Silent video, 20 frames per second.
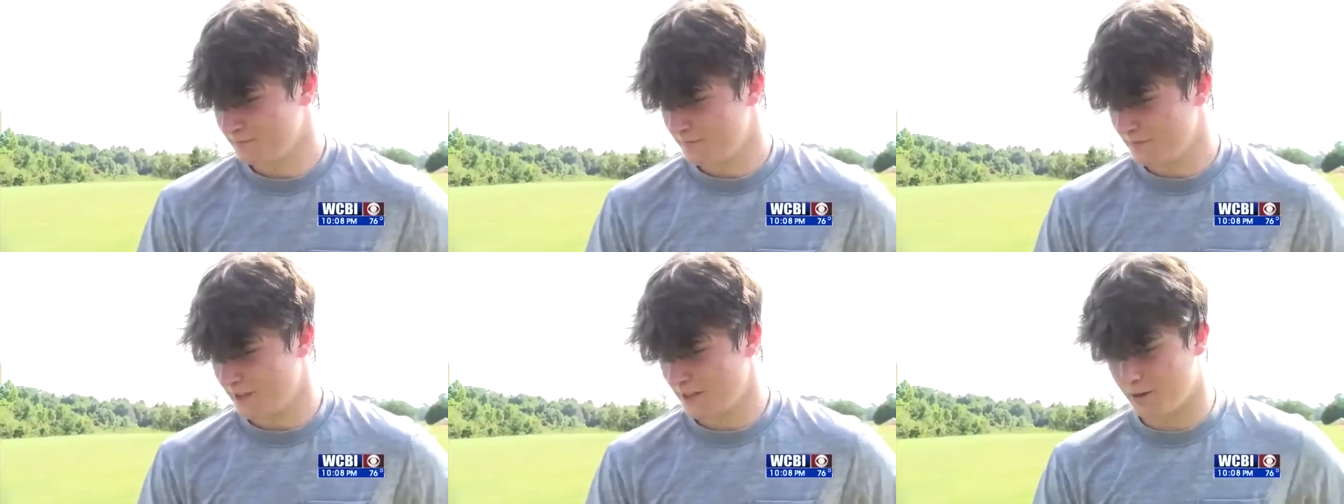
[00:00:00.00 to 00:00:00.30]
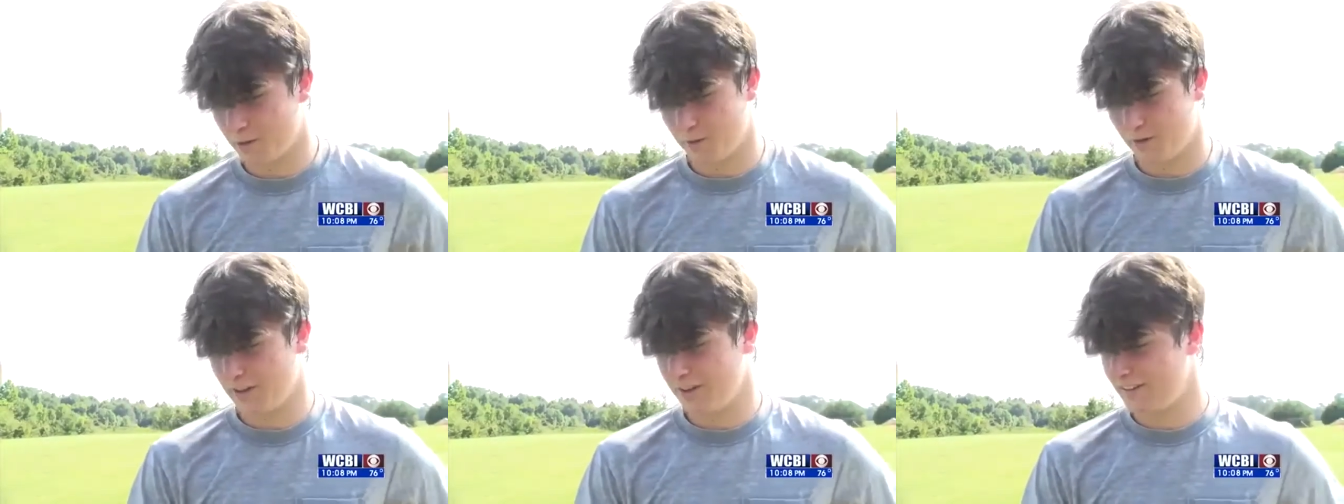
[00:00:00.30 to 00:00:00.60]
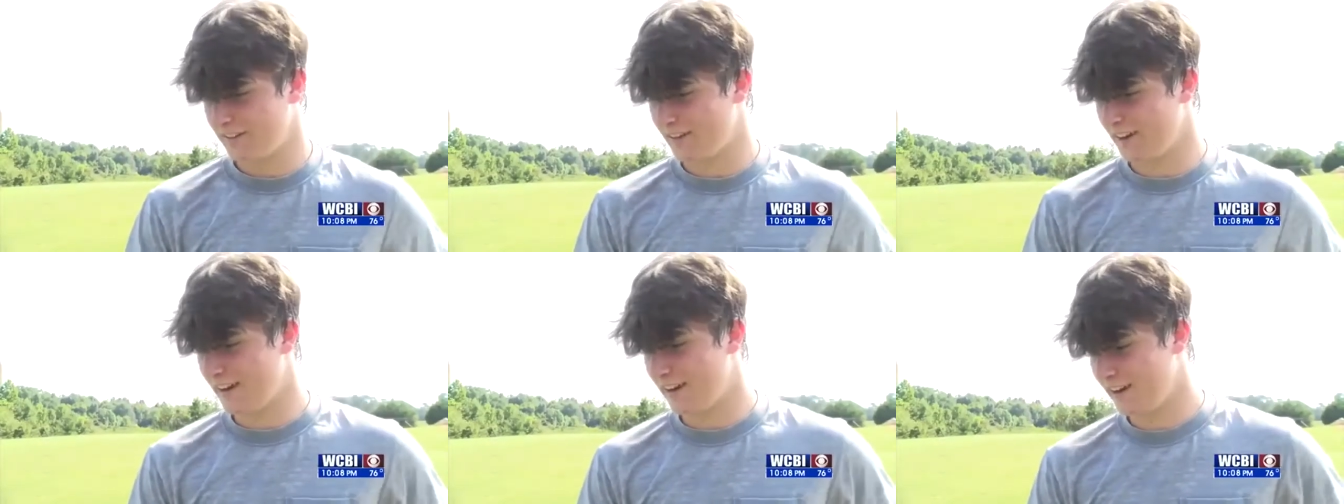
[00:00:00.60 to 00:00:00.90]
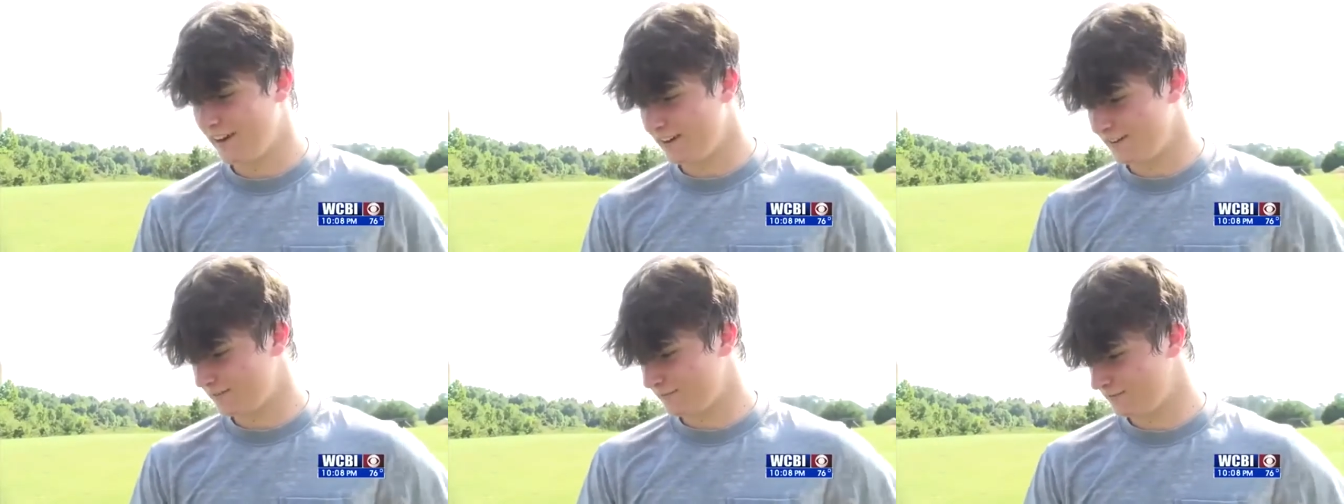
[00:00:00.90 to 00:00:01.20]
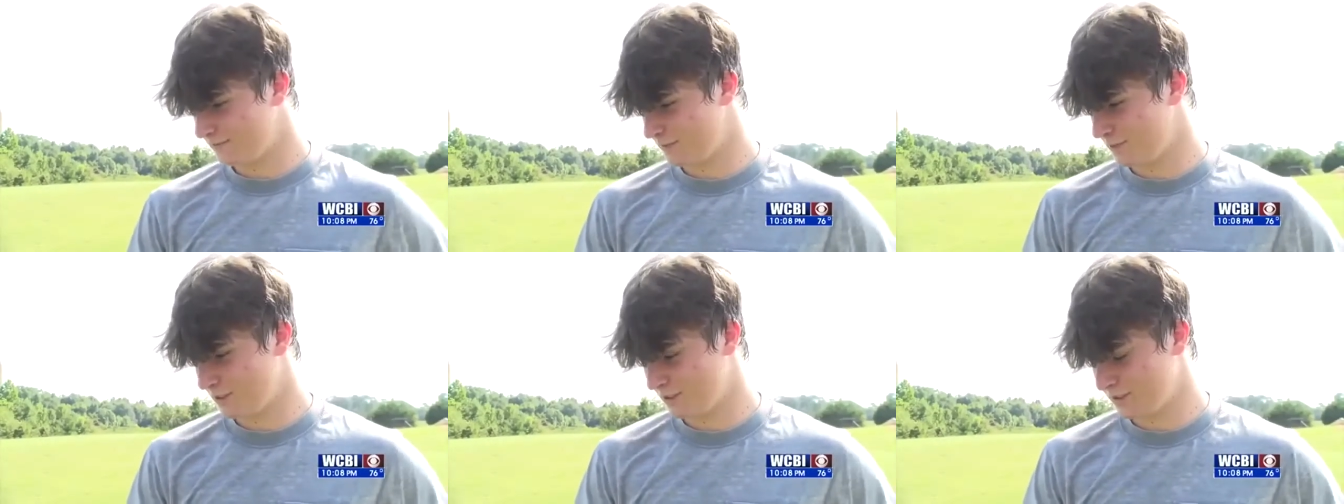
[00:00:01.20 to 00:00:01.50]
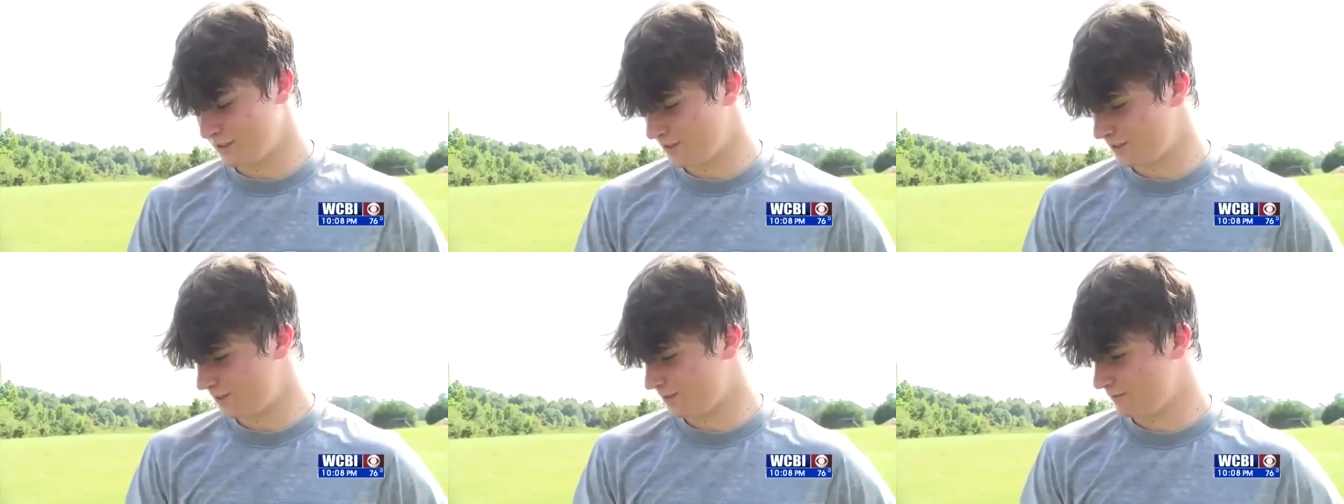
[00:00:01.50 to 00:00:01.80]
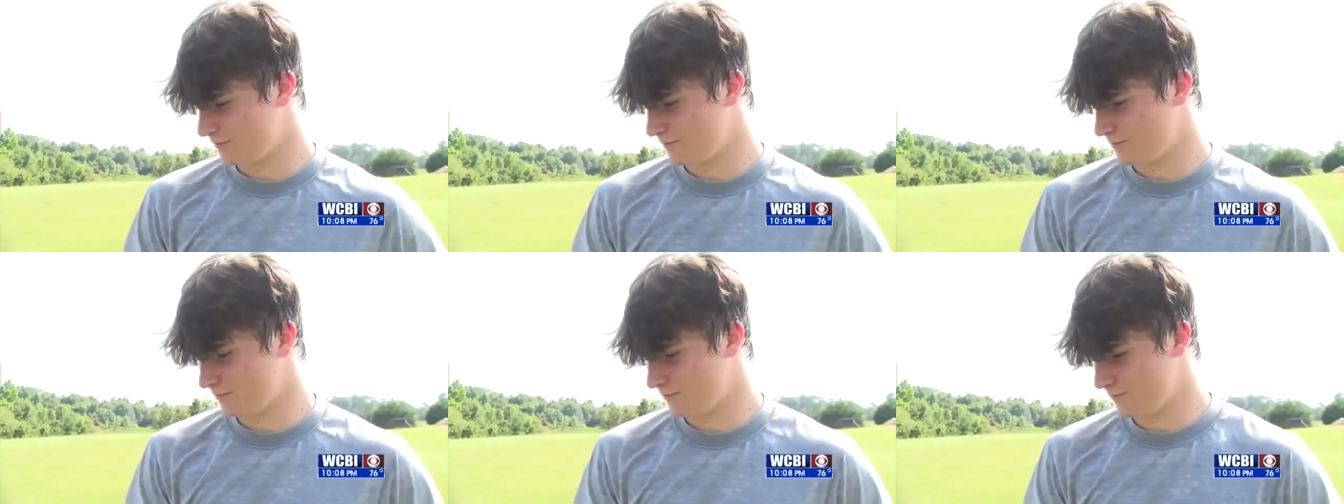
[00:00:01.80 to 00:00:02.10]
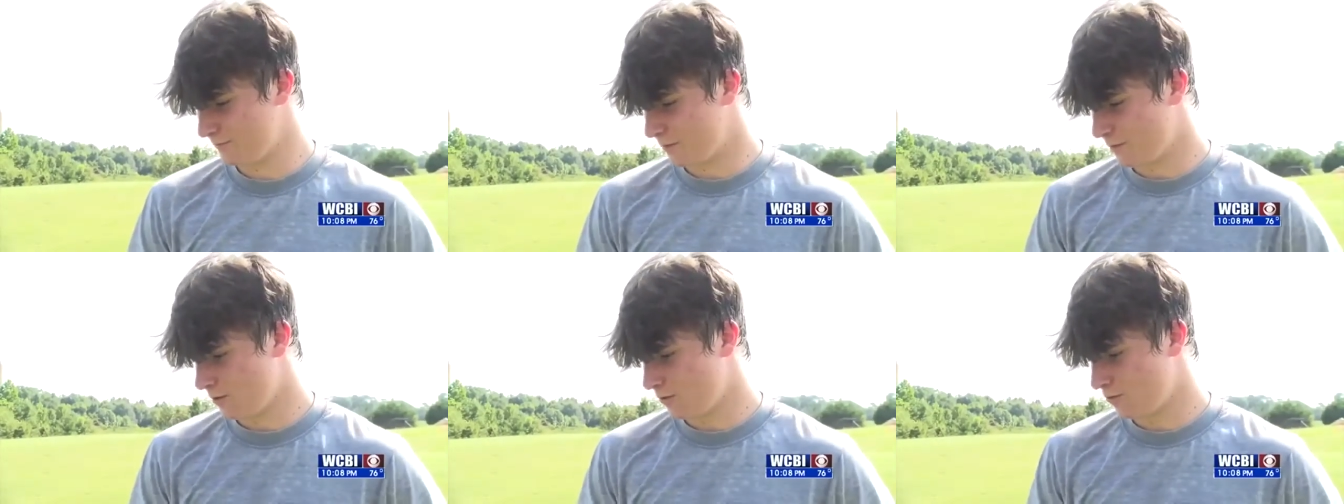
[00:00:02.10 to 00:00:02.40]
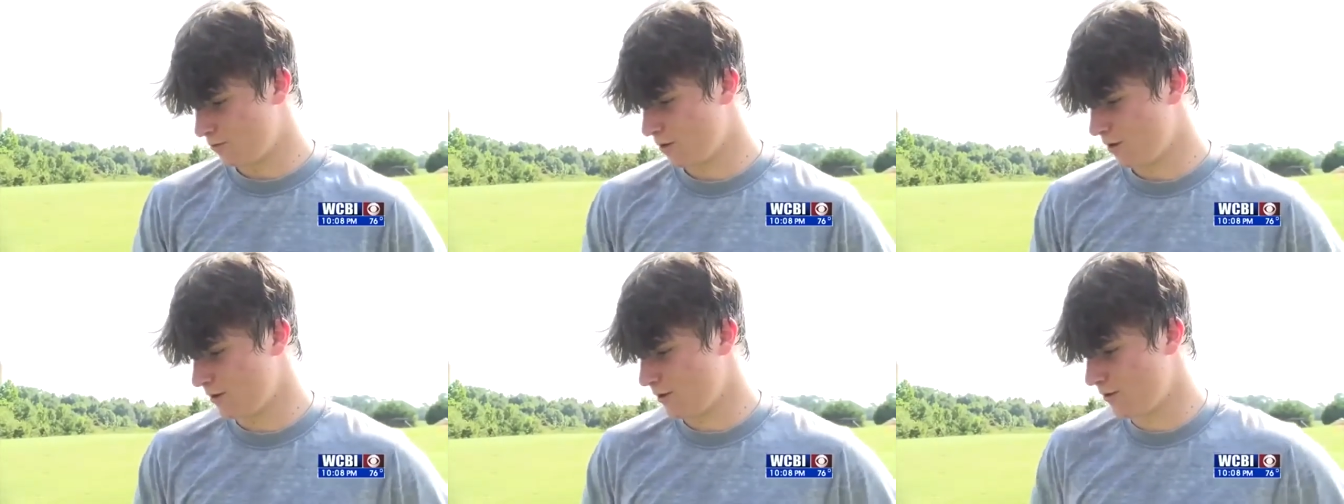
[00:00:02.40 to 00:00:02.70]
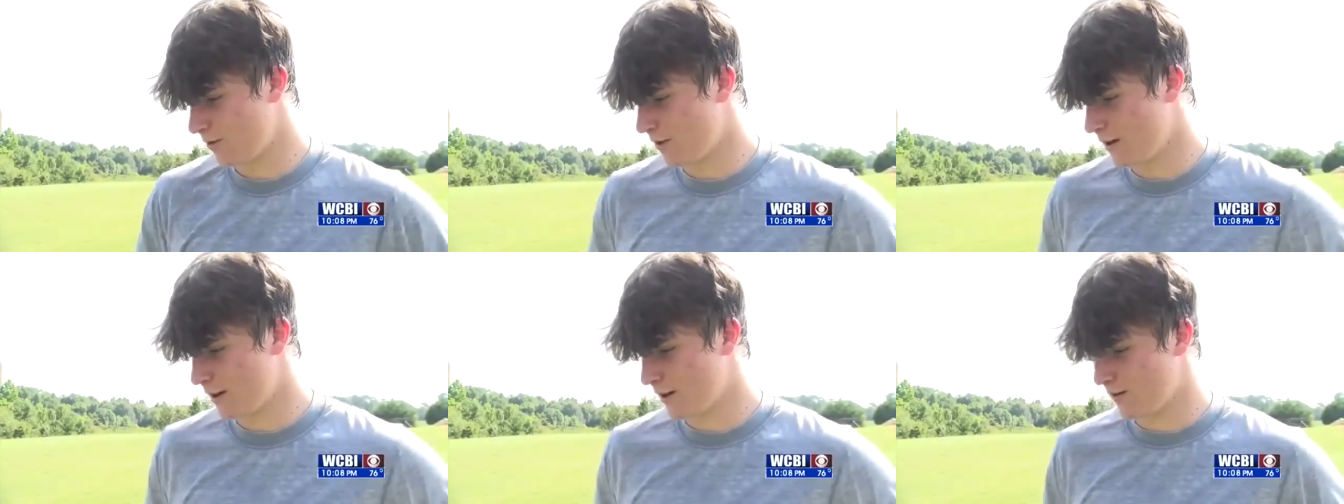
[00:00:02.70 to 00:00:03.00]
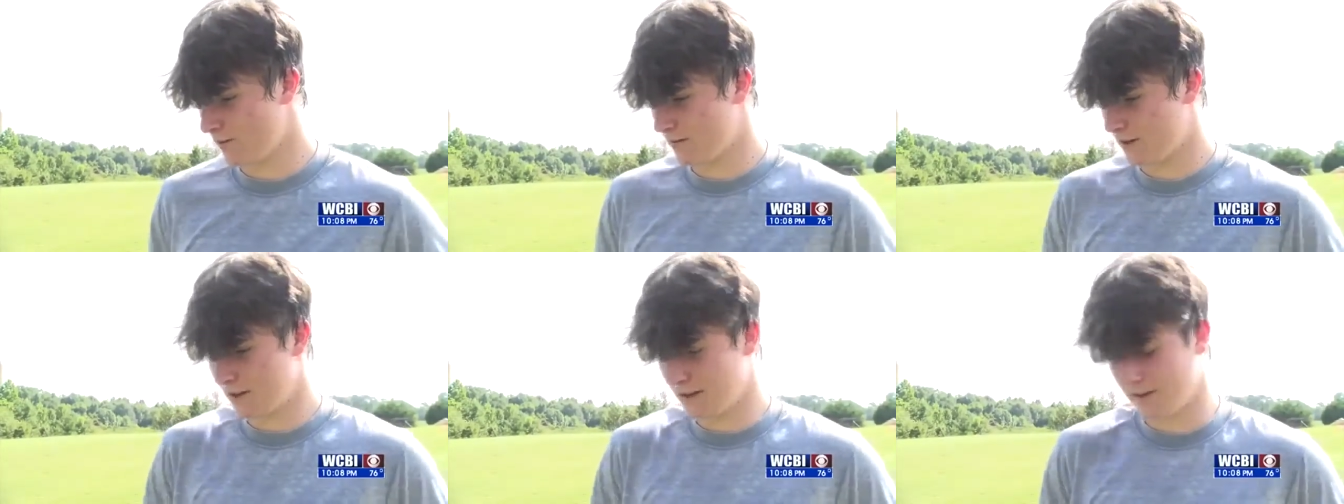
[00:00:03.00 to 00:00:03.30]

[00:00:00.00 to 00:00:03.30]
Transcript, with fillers: He don't get tired, just running around, has